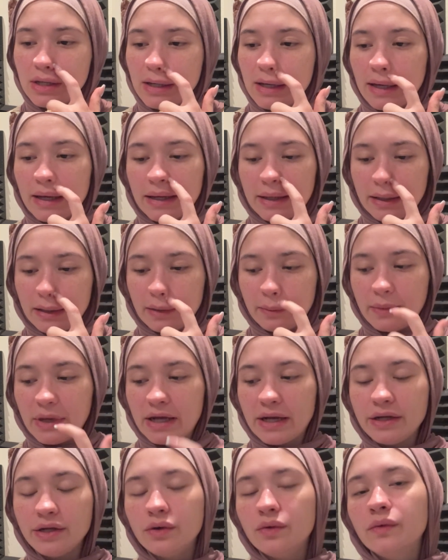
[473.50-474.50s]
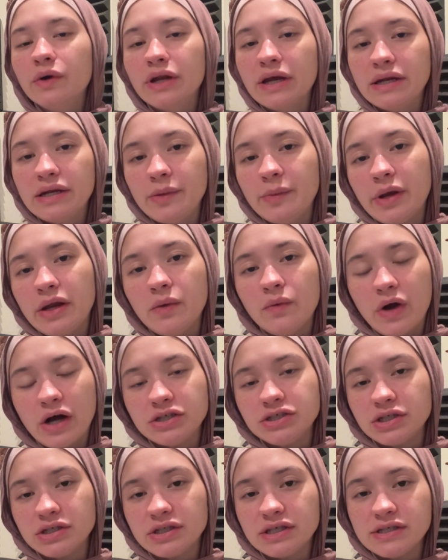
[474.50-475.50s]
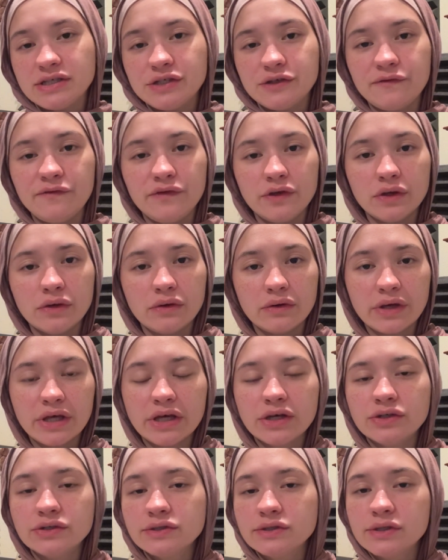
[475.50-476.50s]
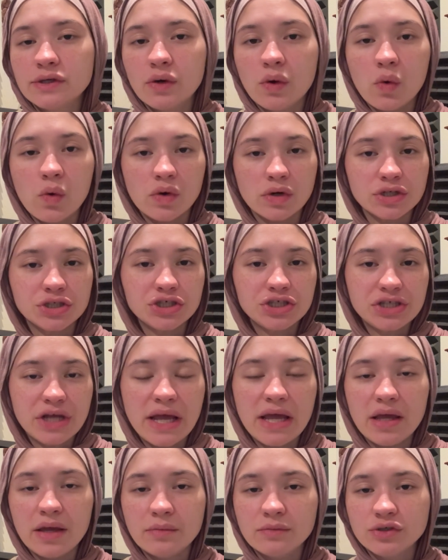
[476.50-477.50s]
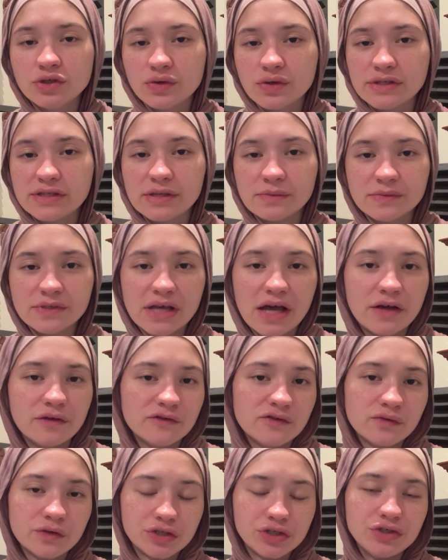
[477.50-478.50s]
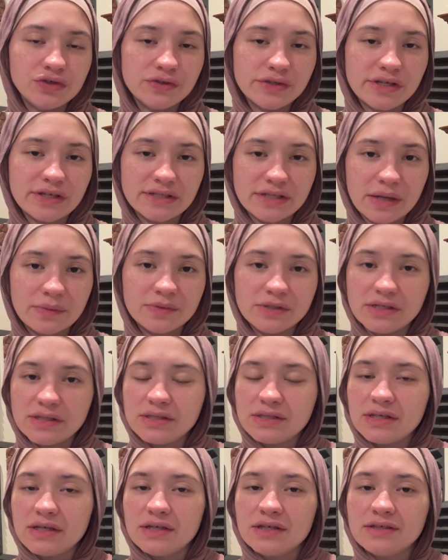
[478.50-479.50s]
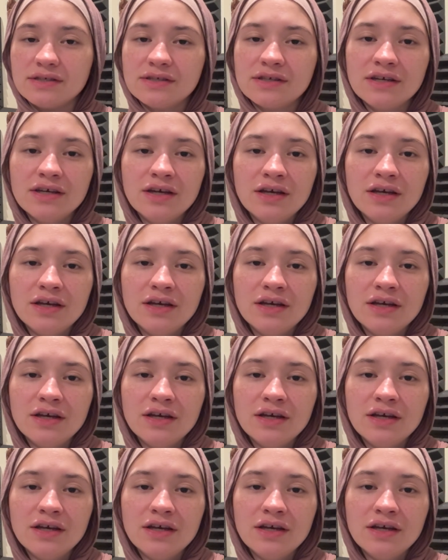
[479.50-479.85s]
And I don't want anybody watching this to feel guilt or shame towards themselves for choosing substances.